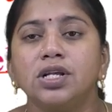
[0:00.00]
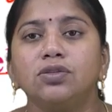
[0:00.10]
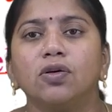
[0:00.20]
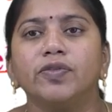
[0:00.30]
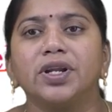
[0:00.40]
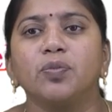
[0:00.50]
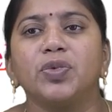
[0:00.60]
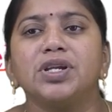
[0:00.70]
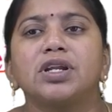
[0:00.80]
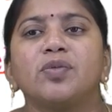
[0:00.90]
So, for a
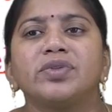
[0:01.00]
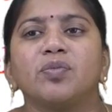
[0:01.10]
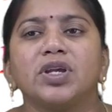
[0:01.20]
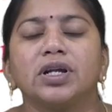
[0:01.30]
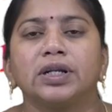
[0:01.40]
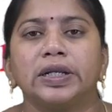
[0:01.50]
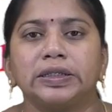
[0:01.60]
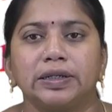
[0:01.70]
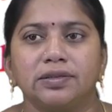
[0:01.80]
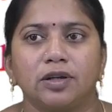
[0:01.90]
p-type
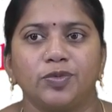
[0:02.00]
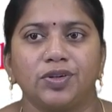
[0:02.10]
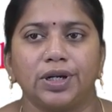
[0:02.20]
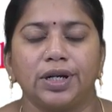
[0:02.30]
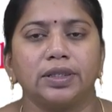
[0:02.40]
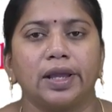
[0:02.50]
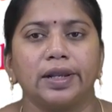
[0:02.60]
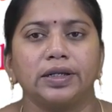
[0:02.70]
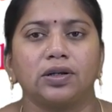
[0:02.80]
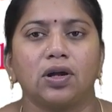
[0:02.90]
semiconductor substrate, the
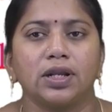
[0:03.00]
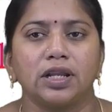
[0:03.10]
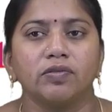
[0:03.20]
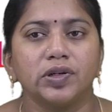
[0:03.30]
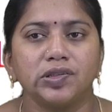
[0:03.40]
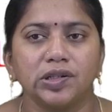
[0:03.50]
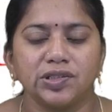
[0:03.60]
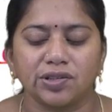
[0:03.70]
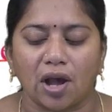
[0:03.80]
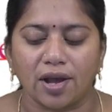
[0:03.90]
electron inversion
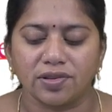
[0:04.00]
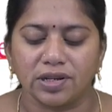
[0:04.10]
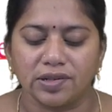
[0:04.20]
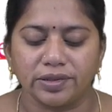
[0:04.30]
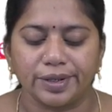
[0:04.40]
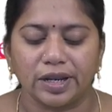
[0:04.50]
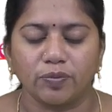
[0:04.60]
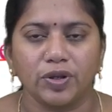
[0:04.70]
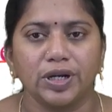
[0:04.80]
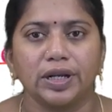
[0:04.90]
charge density
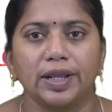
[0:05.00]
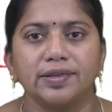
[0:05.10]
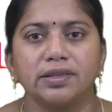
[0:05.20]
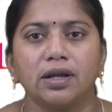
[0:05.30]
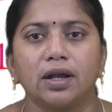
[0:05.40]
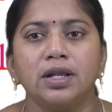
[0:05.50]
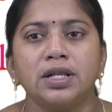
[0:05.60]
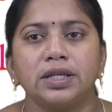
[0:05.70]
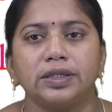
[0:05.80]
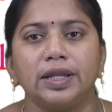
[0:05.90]
can be written as the
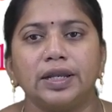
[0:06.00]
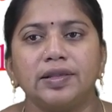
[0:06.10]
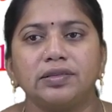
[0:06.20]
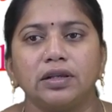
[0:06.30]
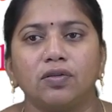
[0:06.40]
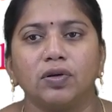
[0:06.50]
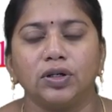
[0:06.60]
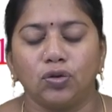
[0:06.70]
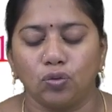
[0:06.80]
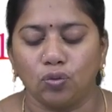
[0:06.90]
Ns equal
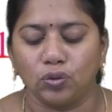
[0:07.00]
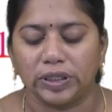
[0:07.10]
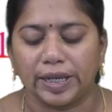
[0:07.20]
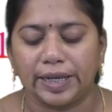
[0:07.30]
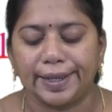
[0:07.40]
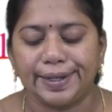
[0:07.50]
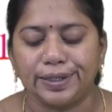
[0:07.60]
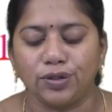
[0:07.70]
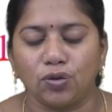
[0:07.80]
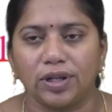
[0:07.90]
to Ni
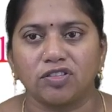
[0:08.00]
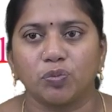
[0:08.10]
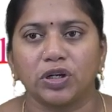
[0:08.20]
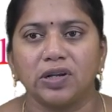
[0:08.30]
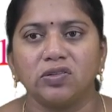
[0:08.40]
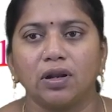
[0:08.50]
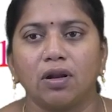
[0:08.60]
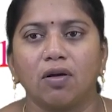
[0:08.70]
into exponential